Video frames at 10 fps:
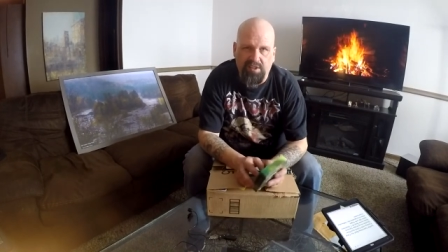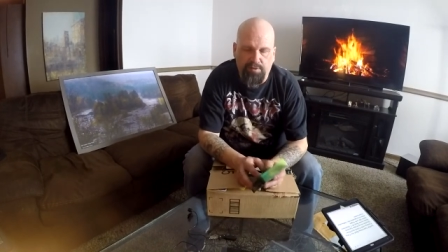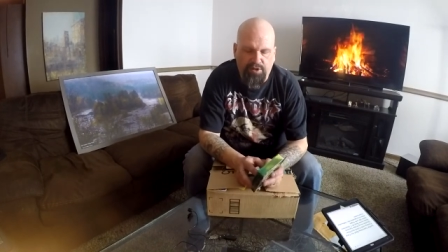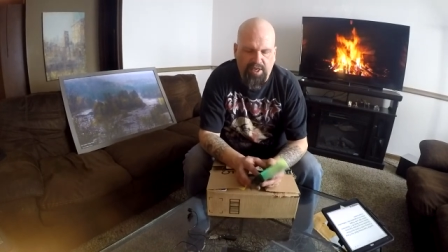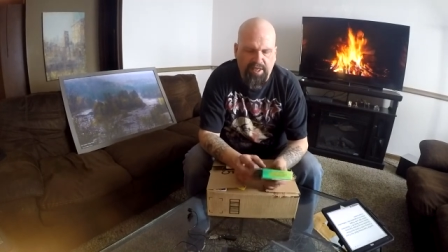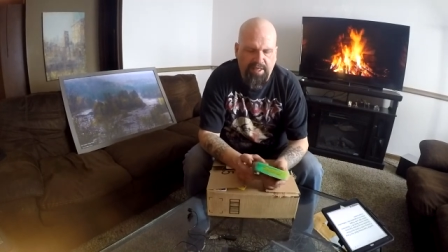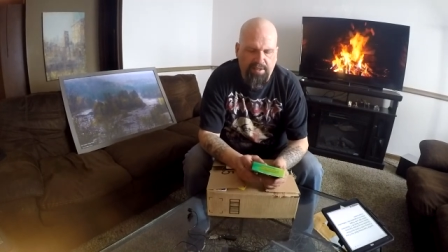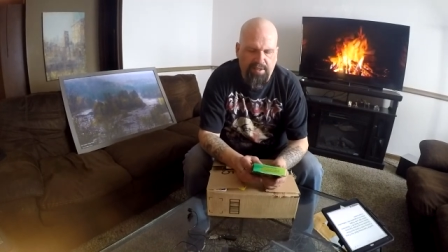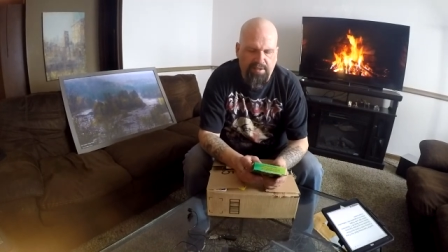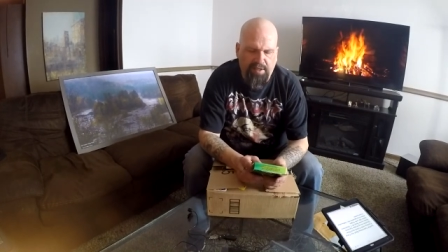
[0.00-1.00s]
I was trying to get
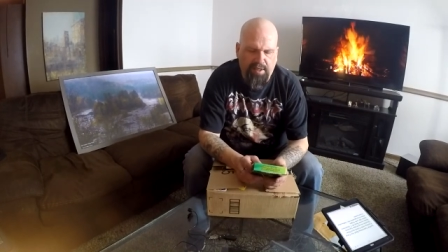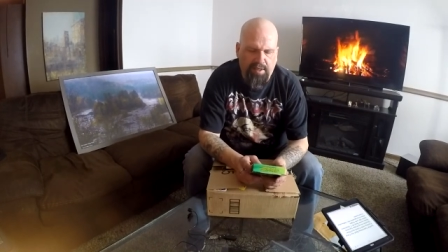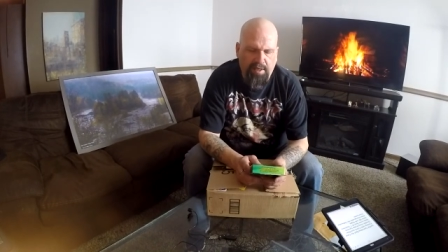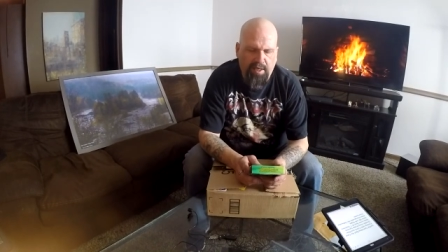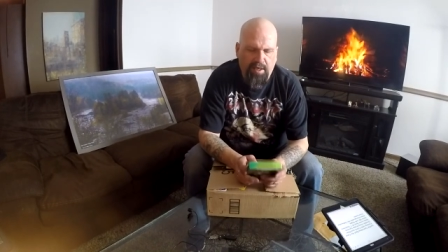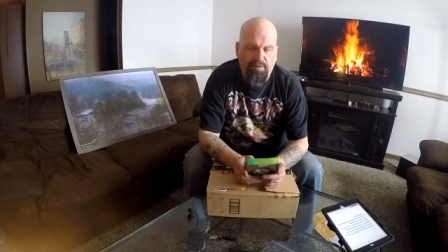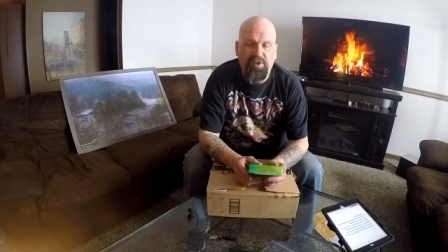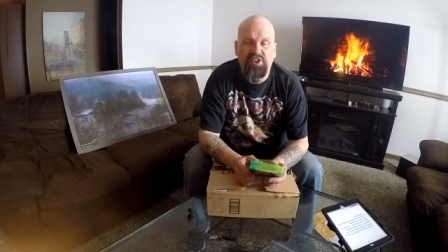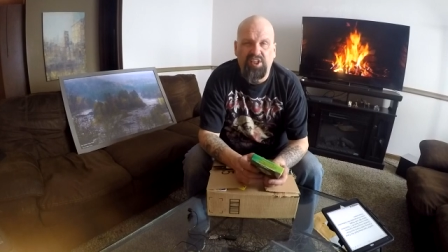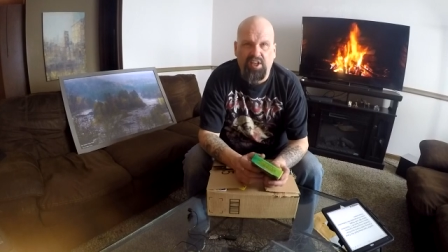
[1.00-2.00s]
this uh,
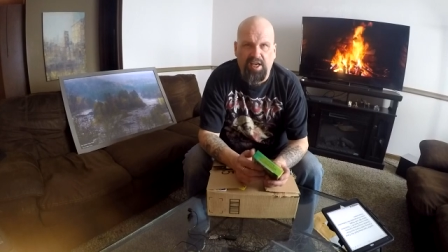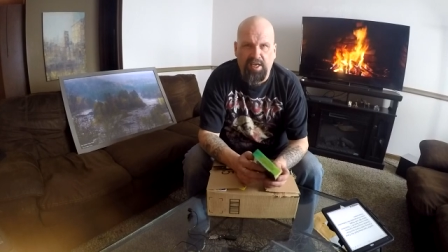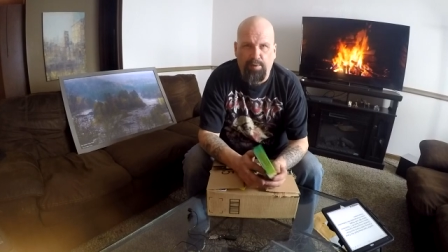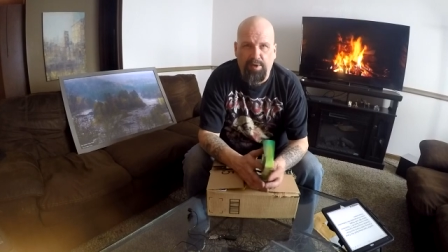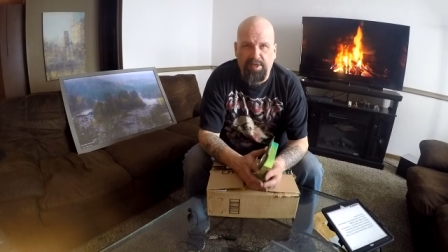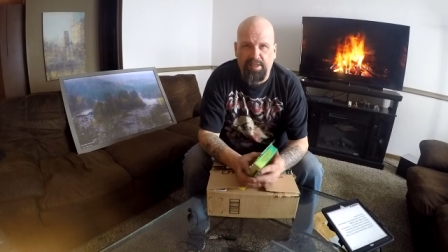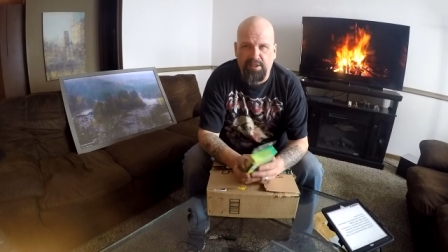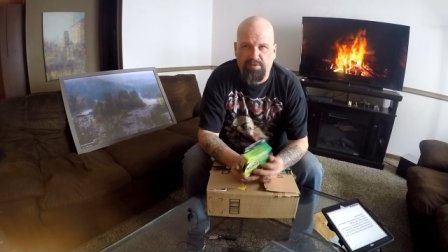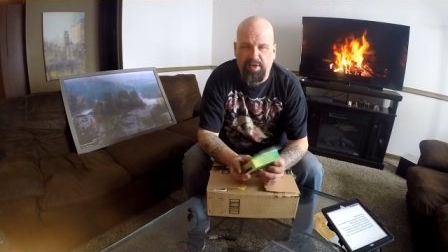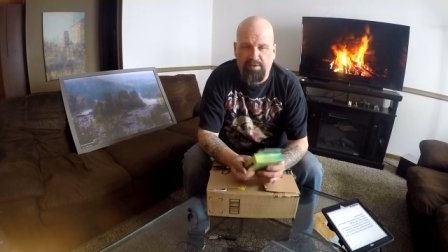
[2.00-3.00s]
fishing line. I wanted to get
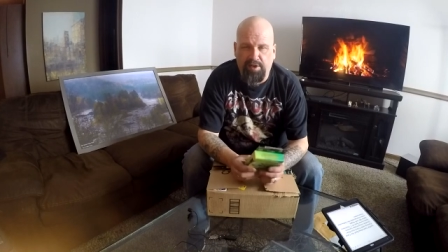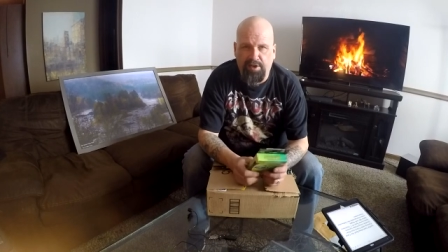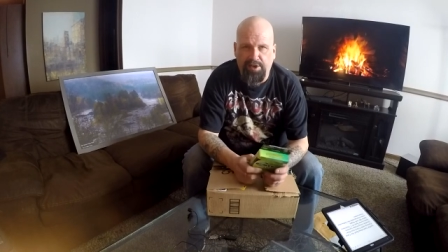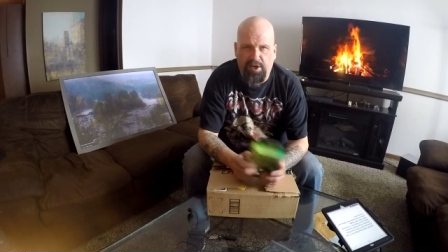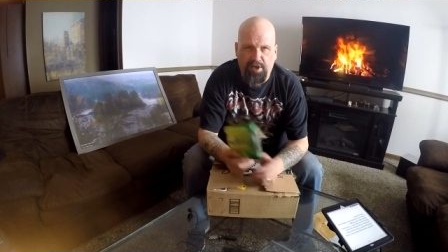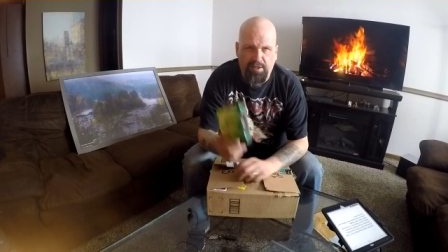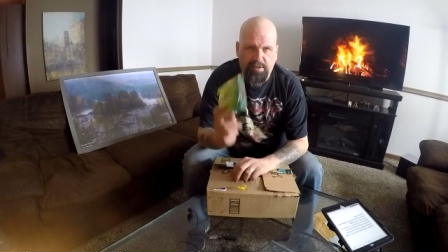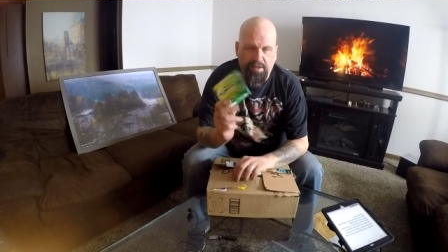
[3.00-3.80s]
this five hundred yards